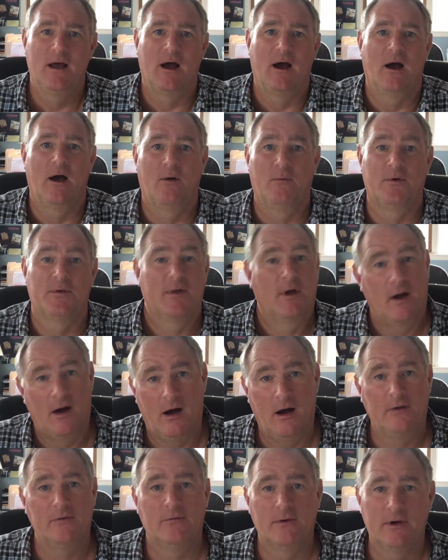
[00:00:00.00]
with
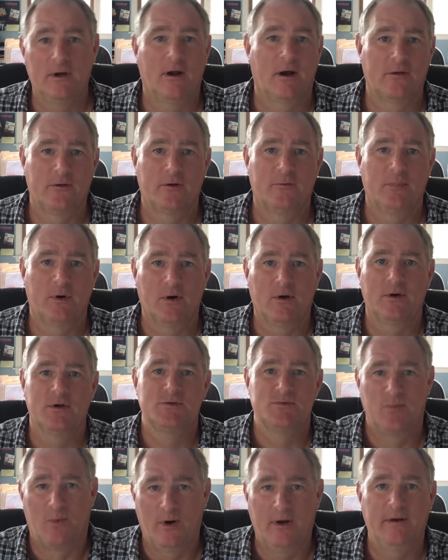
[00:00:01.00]
100 other
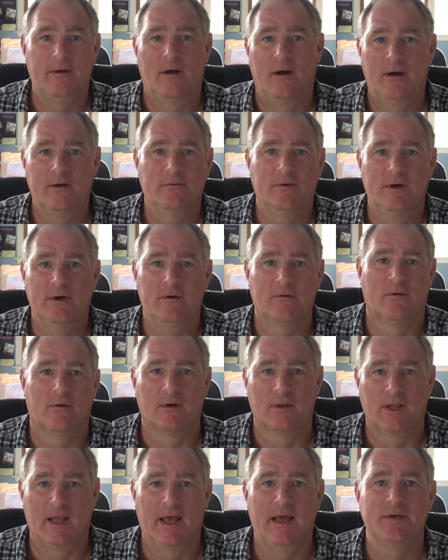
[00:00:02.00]
birds, 100
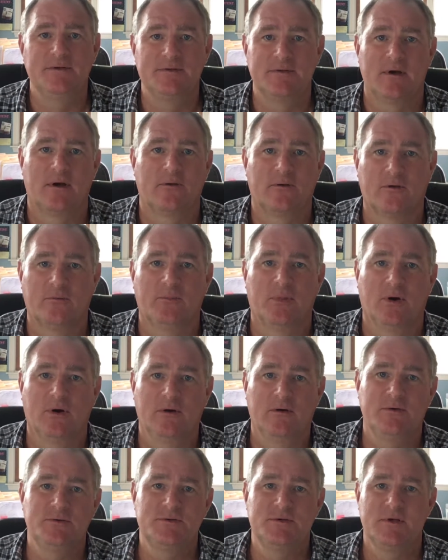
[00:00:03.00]
or less other
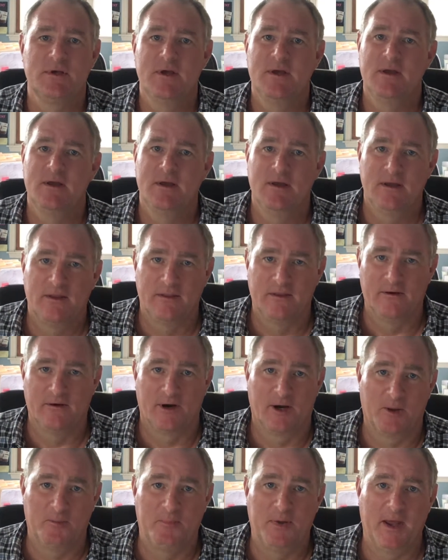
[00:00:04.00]
birds.
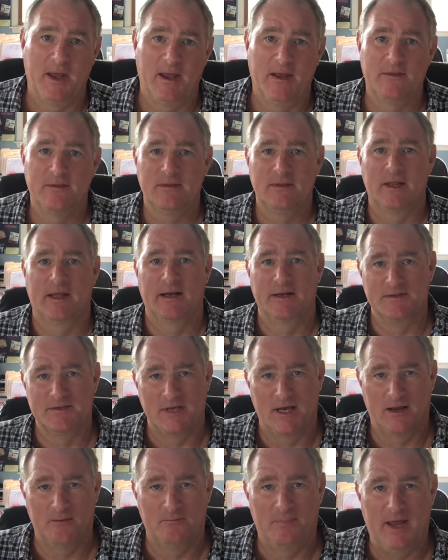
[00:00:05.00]
They're in a pen that is
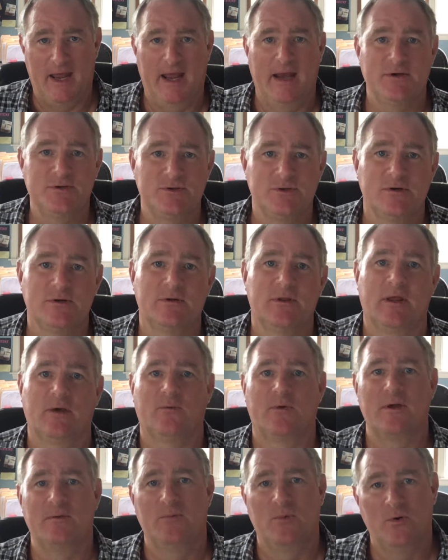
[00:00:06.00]
on pasture
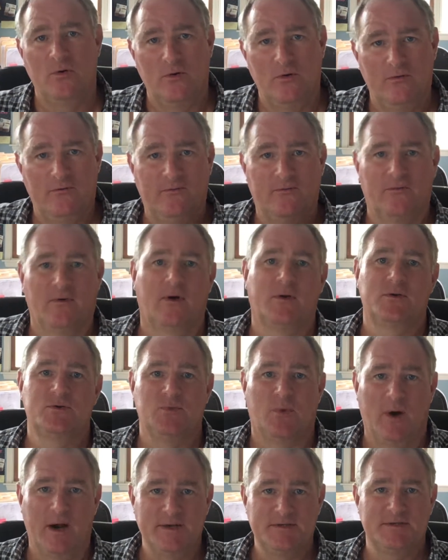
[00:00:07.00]
that we move
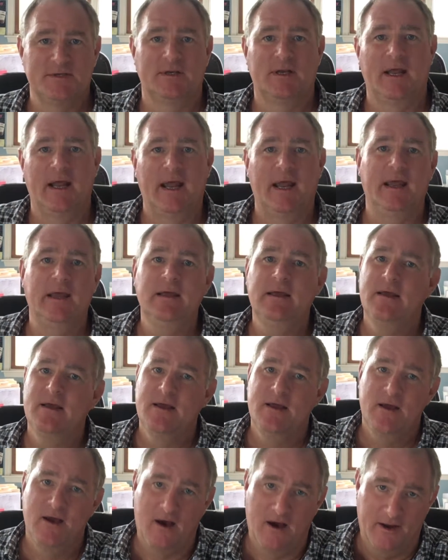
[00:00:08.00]
twice a day
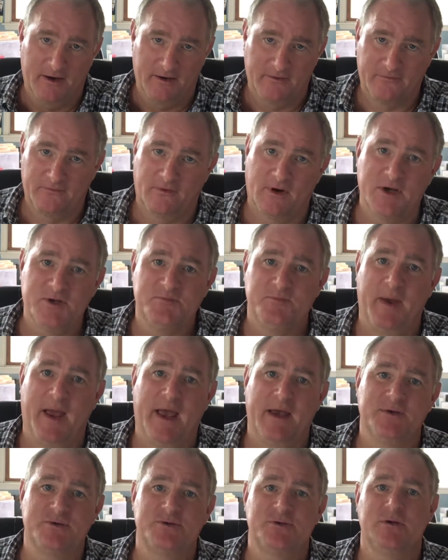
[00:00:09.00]
onto fresh
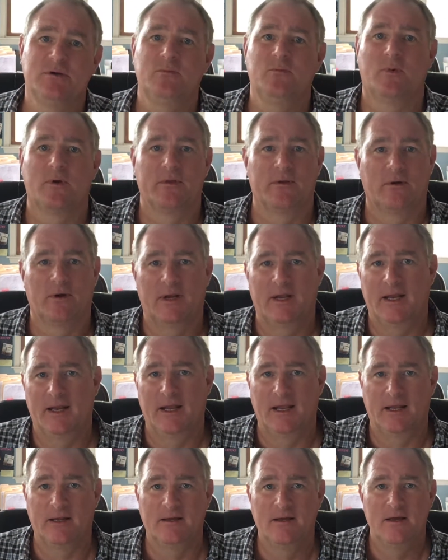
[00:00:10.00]
pasture, where they're
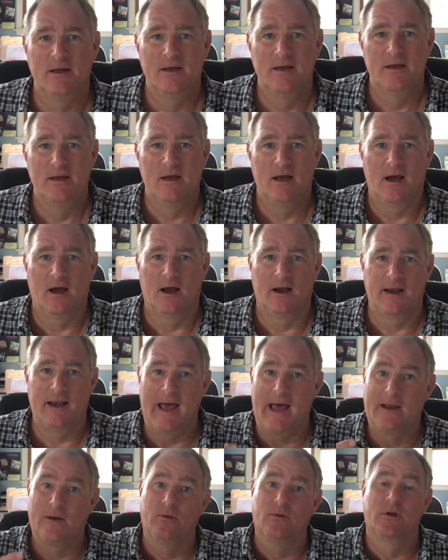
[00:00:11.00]
getting,
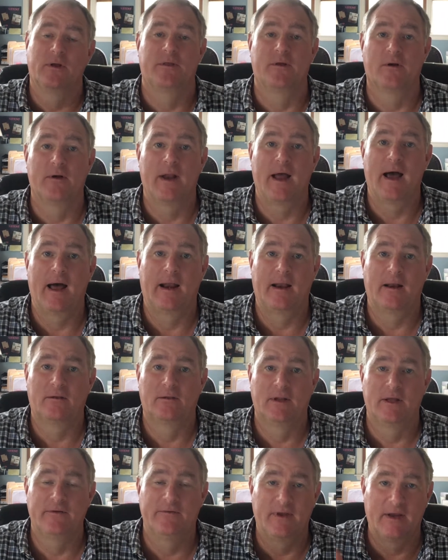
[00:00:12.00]
not only they're not
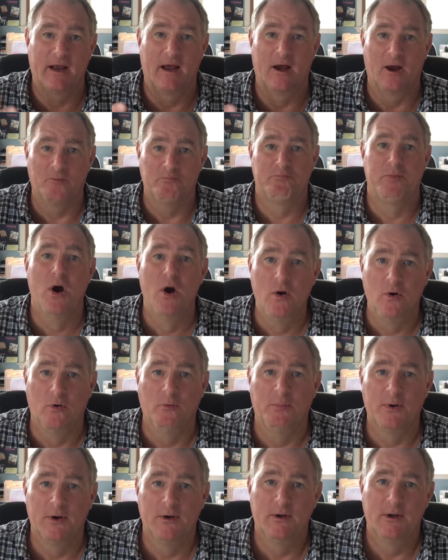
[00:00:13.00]
living on
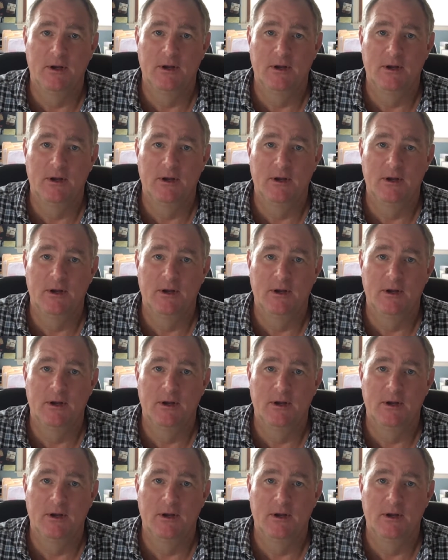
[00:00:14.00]
poop,